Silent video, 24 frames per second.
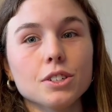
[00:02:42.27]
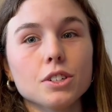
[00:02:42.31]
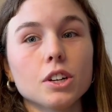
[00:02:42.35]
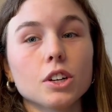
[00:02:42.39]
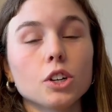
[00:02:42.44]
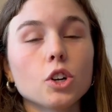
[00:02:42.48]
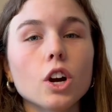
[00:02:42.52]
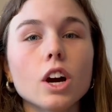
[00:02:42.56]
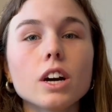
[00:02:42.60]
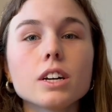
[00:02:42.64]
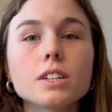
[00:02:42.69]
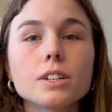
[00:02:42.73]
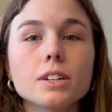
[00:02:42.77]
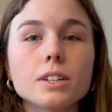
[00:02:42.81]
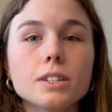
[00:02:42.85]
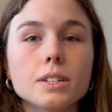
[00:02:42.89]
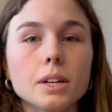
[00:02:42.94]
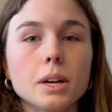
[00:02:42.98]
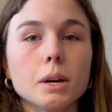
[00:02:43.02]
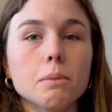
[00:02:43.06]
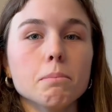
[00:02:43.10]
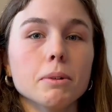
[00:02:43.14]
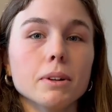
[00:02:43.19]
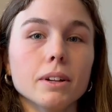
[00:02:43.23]
across our
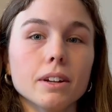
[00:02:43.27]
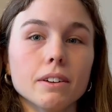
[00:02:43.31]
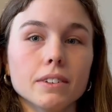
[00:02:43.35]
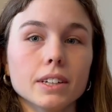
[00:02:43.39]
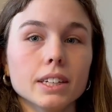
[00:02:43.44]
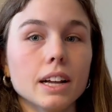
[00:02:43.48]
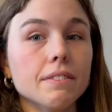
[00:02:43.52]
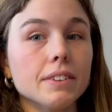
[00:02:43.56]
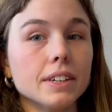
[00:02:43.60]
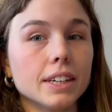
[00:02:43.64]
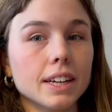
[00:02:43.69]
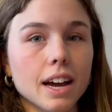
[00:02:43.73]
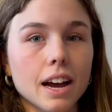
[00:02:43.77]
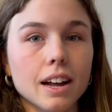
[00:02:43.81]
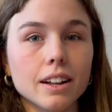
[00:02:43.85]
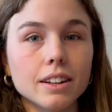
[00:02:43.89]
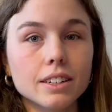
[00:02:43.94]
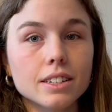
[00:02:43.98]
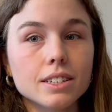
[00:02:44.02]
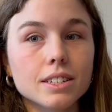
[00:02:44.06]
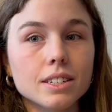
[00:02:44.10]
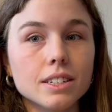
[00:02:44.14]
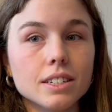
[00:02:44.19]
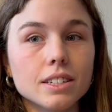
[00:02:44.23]
sample of 11
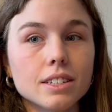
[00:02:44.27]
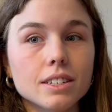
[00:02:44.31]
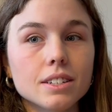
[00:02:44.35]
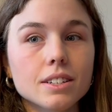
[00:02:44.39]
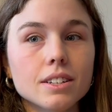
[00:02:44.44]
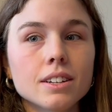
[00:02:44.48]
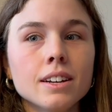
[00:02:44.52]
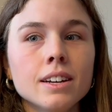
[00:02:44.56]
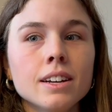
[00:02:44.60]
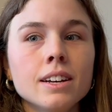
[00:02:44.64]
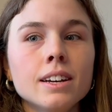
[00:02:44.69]
galaxies.